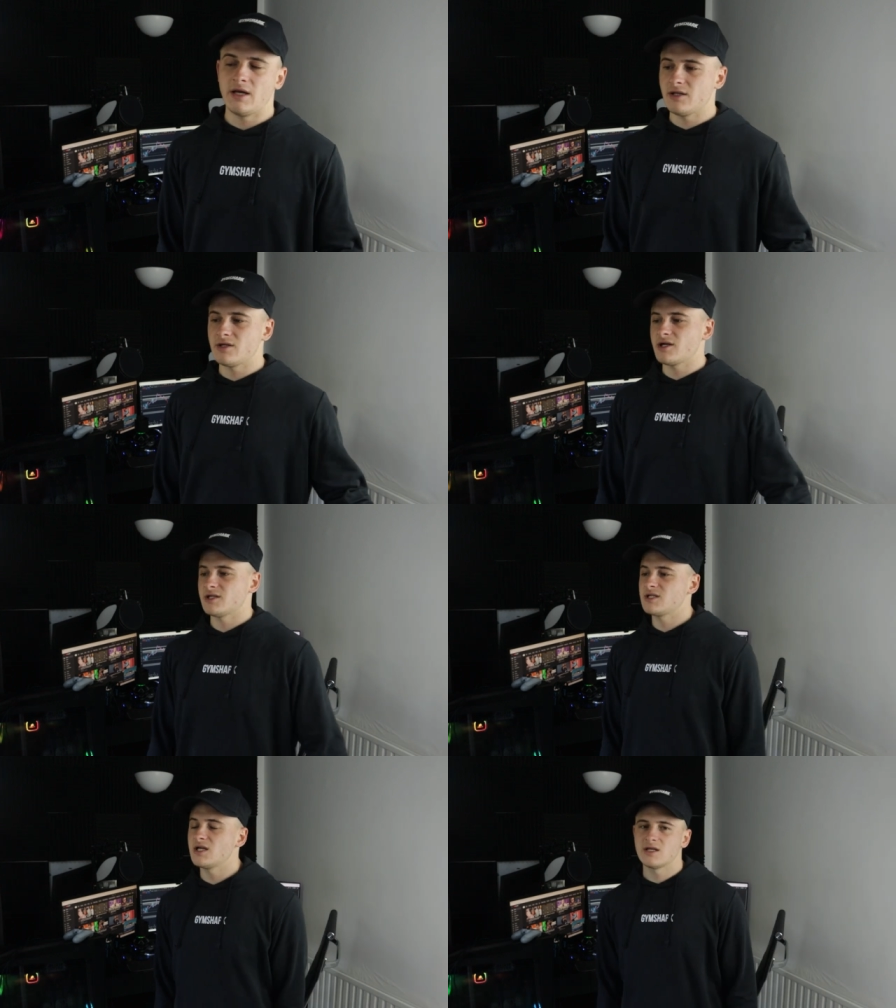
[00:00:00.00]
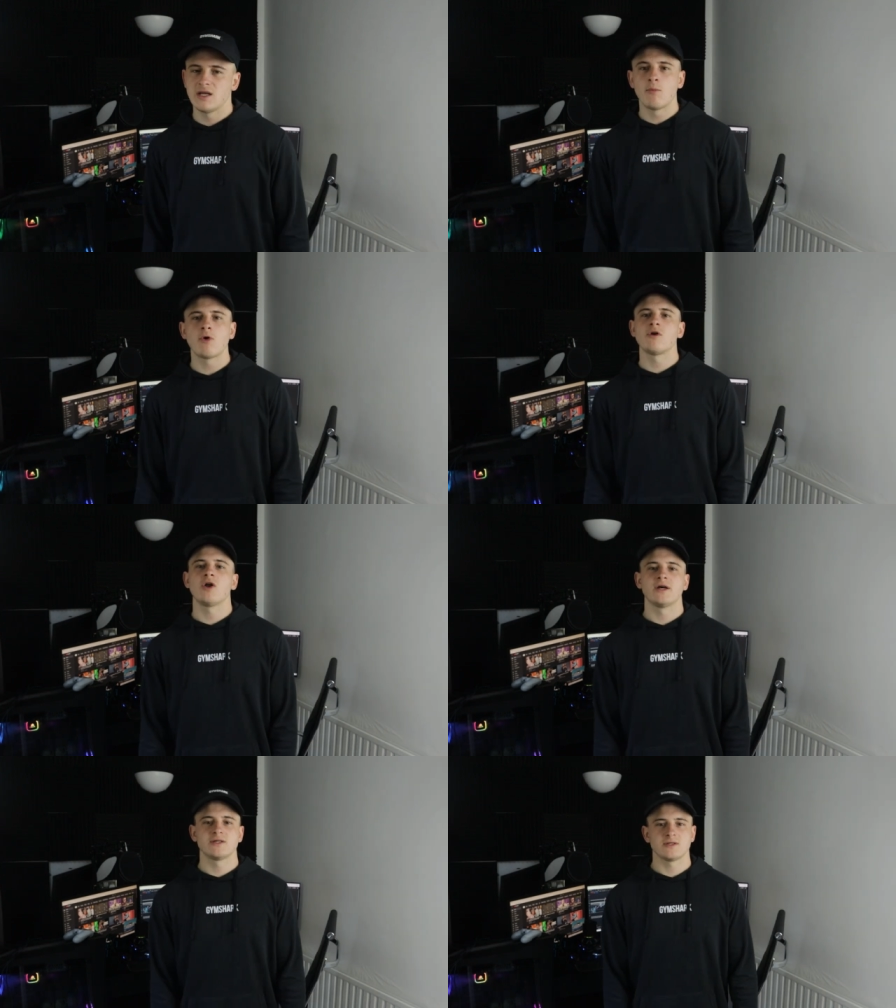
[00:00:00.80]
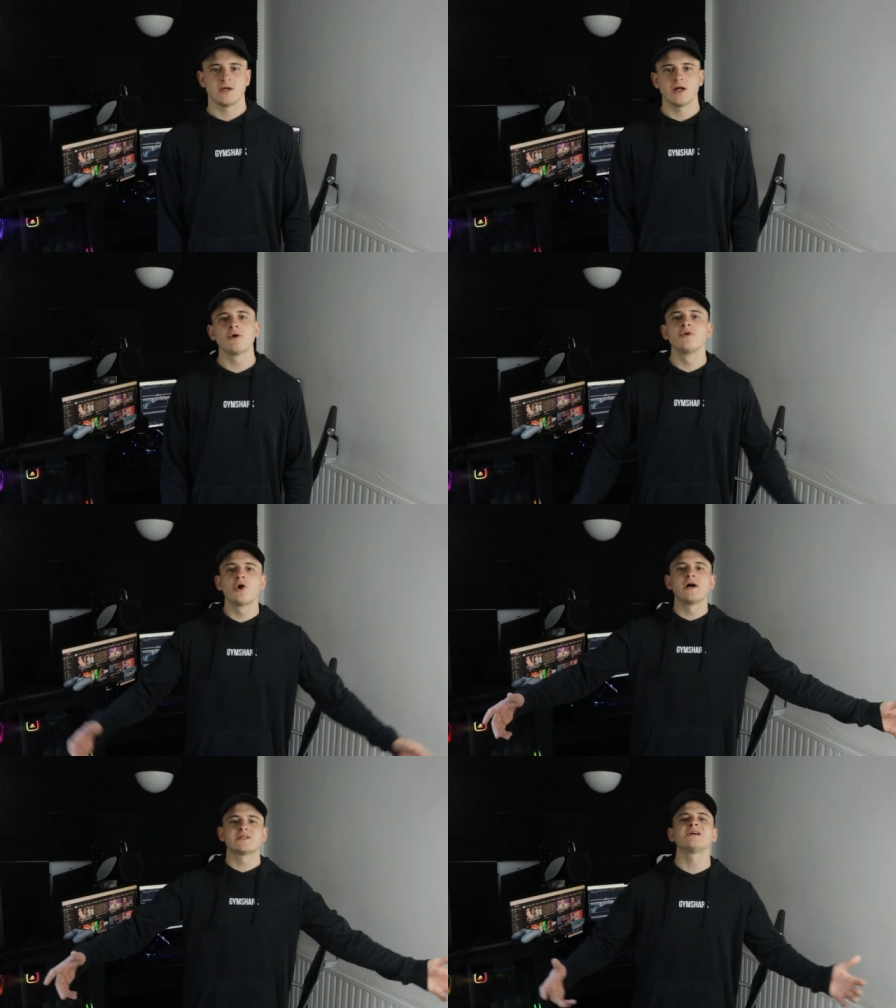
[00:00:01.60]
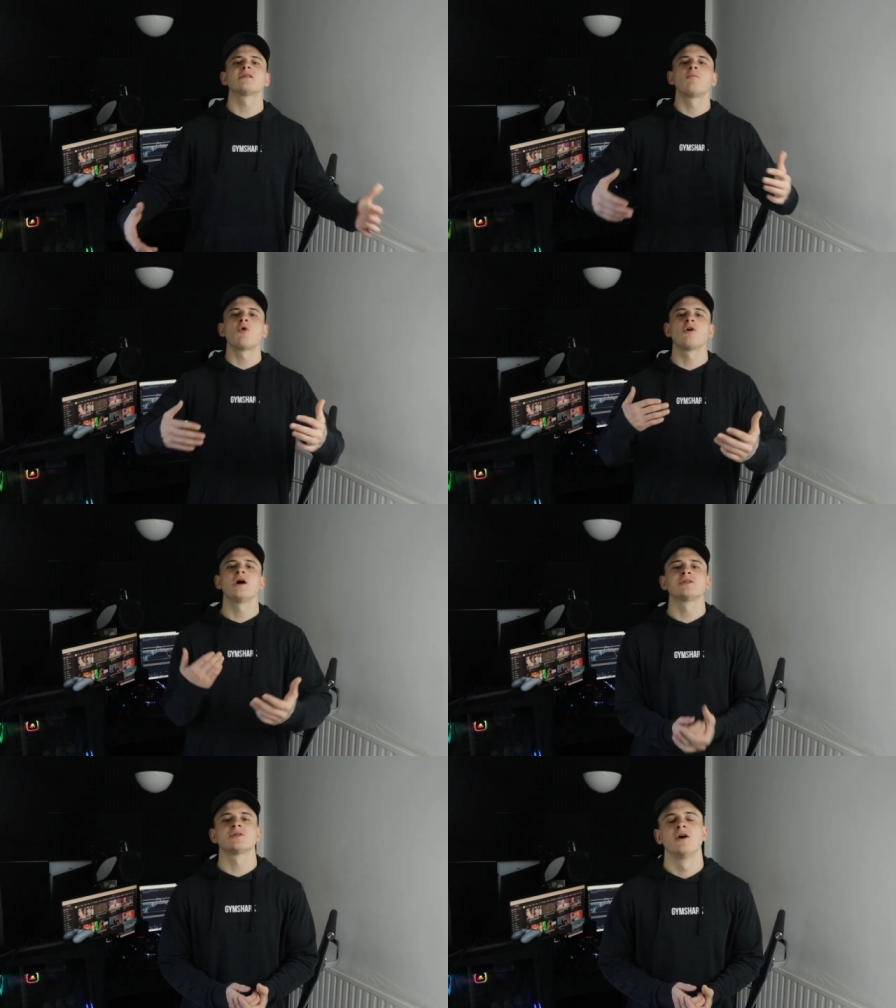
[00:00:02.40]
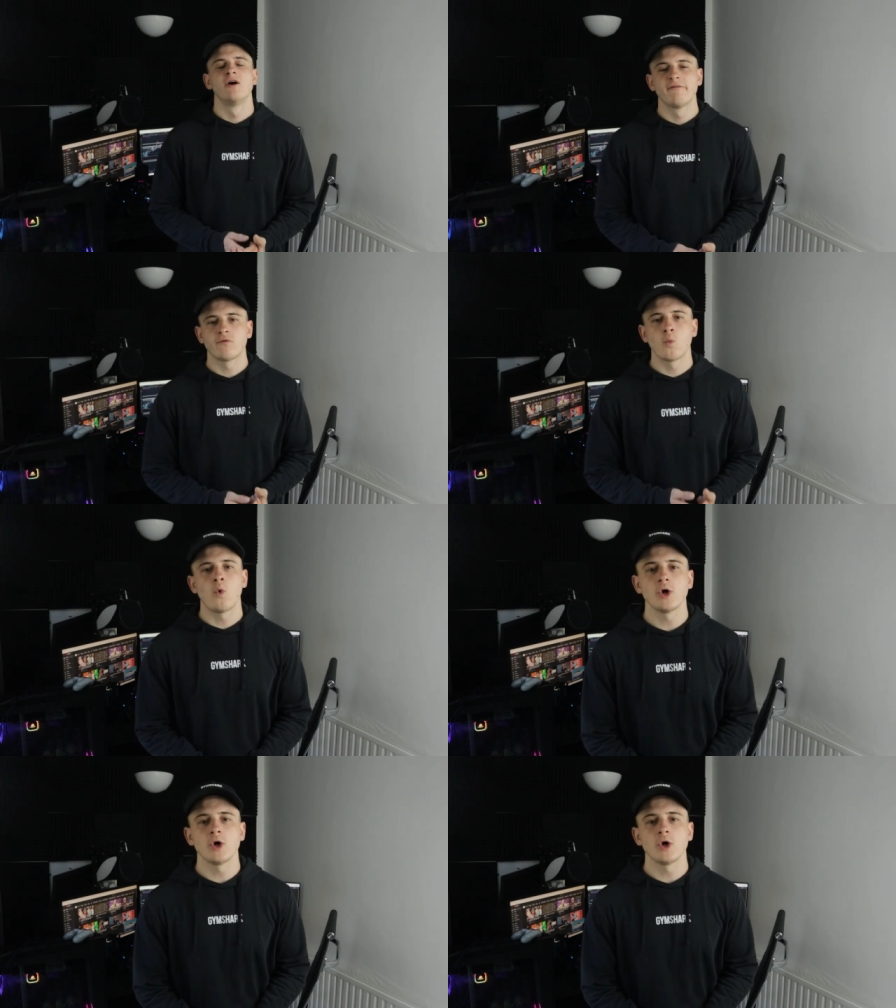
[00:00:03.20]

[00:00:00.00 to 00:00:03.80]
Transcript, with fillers: and like I said, demoralized. I don't want you guys to get demoralized from